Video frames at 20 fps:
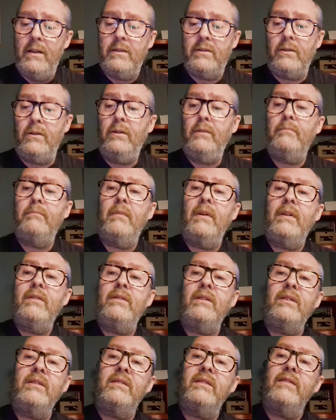So, as
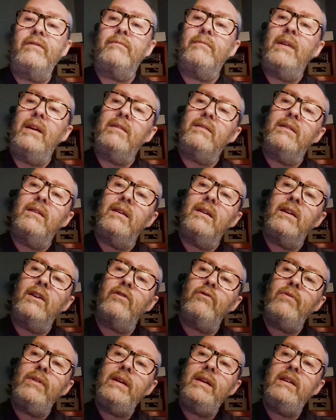you can see from that, it's a
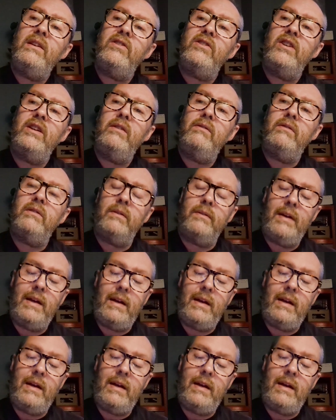greenish hue to